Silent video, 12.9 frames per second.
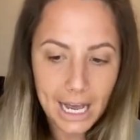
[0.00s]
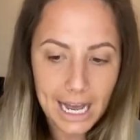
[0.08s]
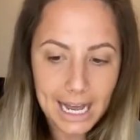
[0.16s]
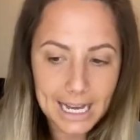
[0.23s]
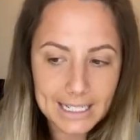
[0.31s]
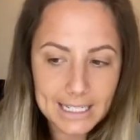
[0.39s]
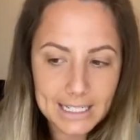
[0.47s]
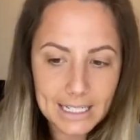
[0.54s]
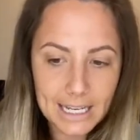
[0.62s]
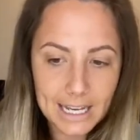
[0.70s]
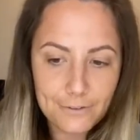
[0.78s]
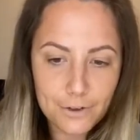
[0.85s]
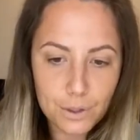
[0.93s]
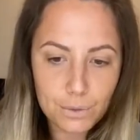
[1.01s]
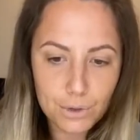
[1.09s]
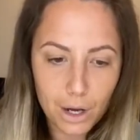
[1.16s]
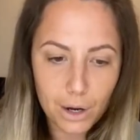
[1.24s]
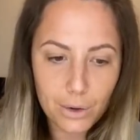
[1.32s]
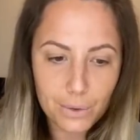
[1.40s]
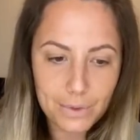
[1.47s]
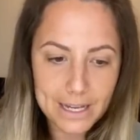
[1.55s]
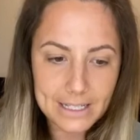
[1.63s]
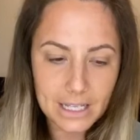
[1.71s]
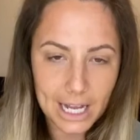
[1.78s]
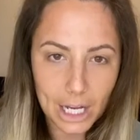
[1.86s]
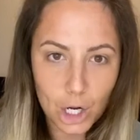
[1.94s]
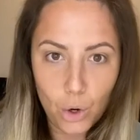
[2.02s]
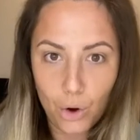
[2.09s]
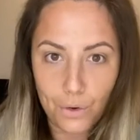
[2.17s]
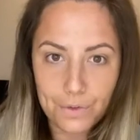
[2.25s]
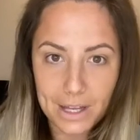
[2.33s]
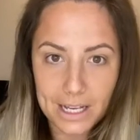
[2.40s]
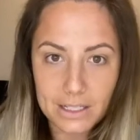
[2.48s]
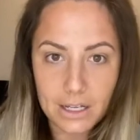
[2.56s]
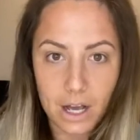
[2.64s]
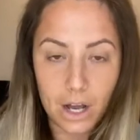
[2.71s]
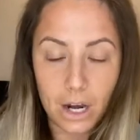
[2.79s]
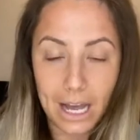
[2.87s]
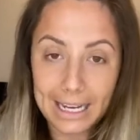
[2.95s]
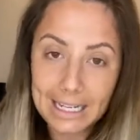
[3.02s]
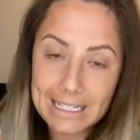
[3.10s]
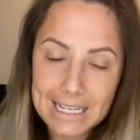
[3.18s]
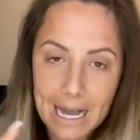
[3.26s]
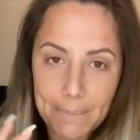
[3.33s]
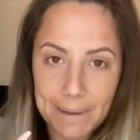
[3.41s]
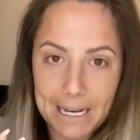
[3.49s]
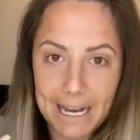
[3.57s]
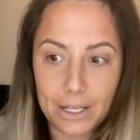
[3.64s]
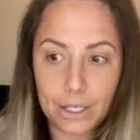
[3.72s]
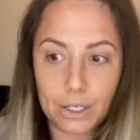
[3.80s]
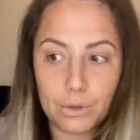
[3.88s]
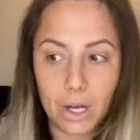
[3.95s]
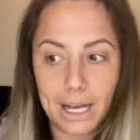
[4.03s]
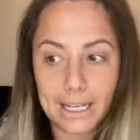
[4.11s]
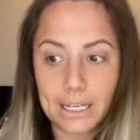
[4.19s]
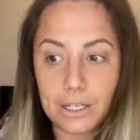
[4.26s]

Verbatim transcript: And if you know there's like a lot of things that are like tapping at you, like,